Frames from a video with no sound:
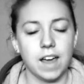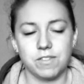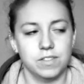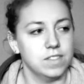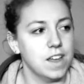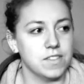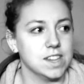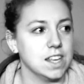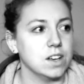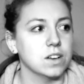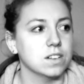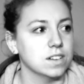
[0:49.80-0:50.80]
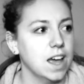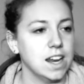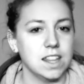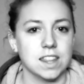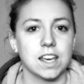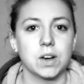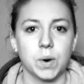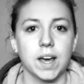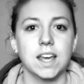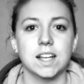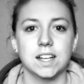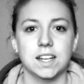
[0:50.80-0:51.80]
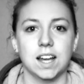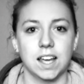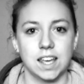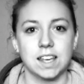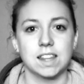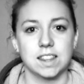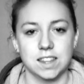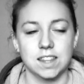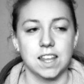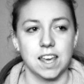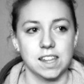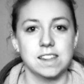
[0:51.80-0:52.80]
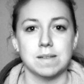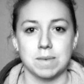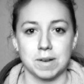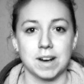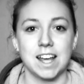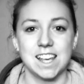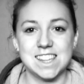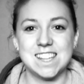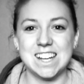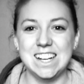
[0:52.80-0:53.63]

I've never seen anything quite like this to be honest